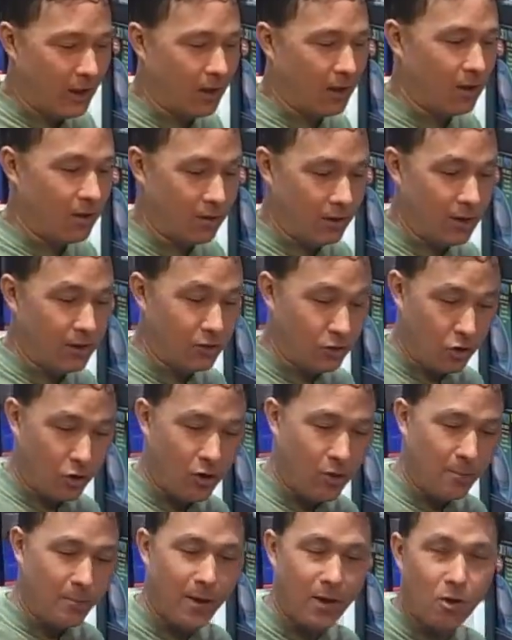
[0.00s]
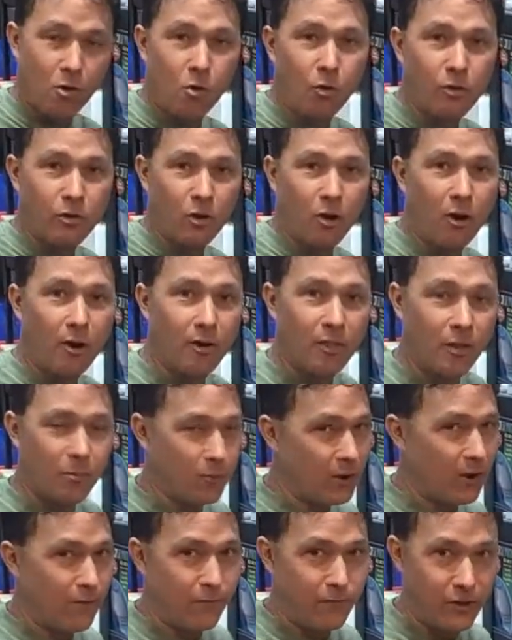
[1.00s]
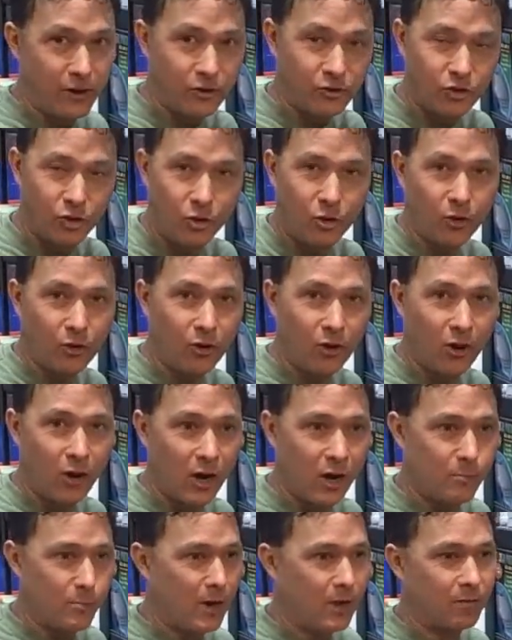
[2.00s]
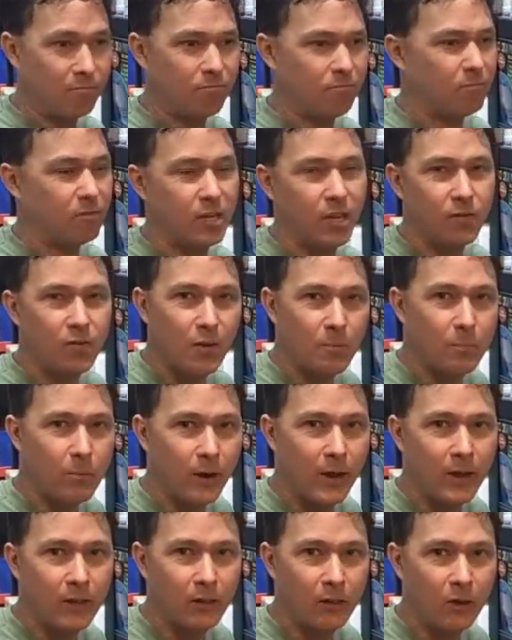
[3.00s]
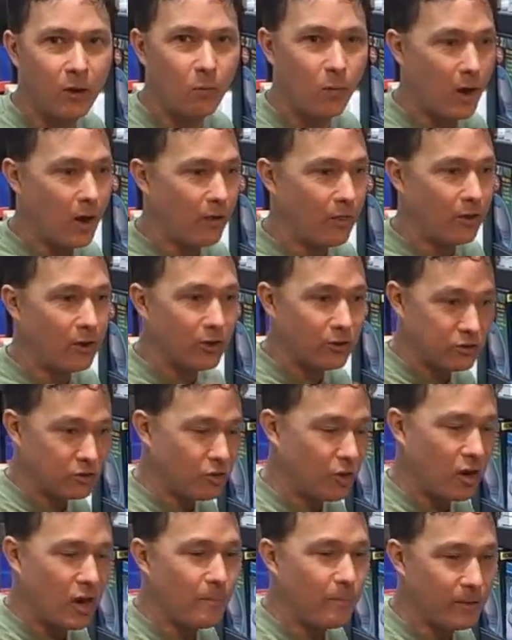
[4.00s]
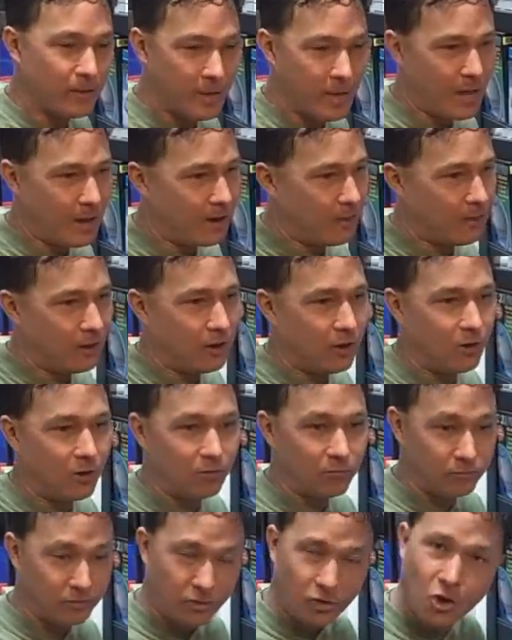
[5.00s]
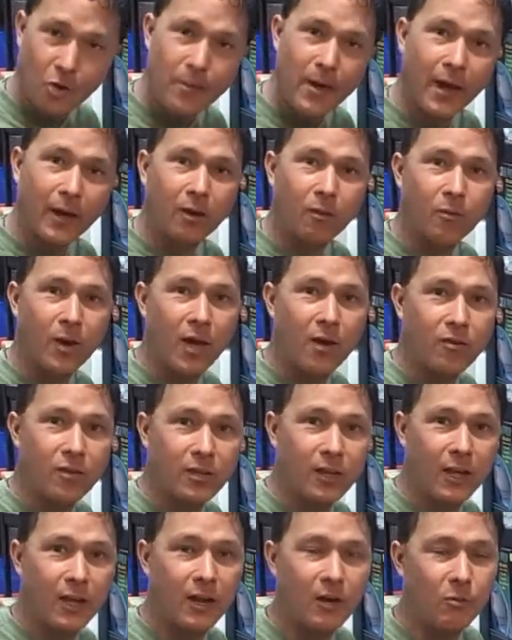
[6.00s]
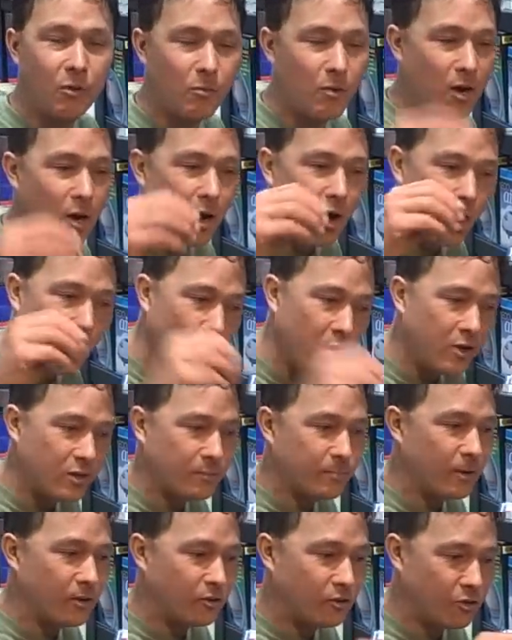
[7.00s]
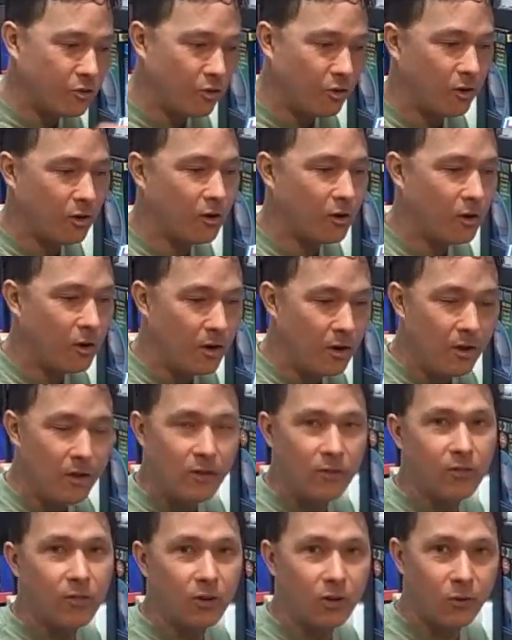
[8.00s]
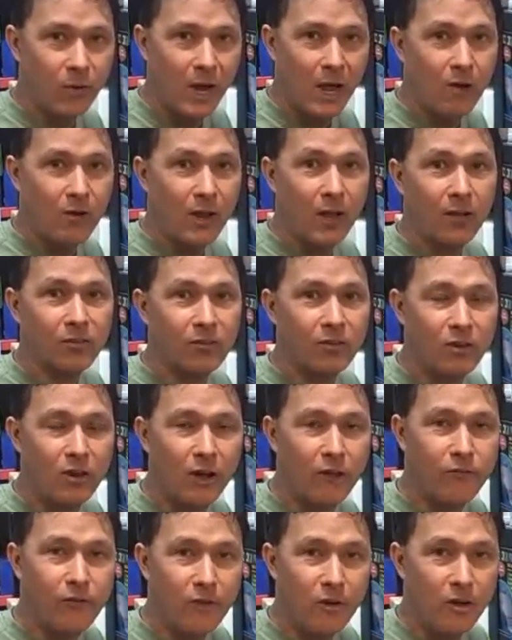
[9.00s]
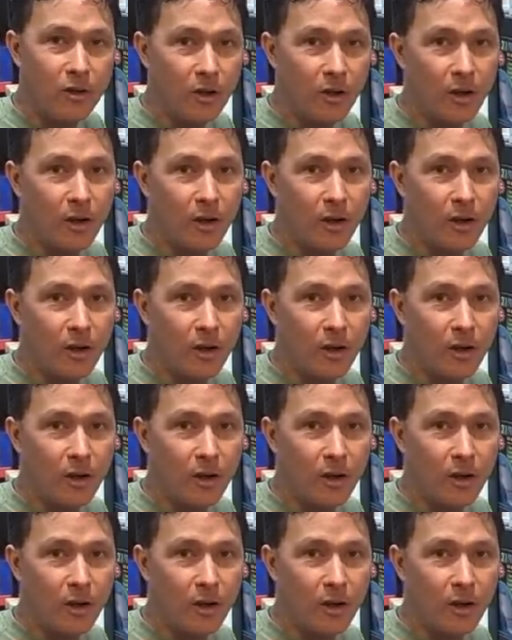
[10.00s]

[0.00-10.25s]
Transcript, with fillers: and going around my whole yard. And then when I finish the whole yard, I might give it a break a little while, then I'll start up again, and then I'll go back around again. And we want to always make sure the ground has enough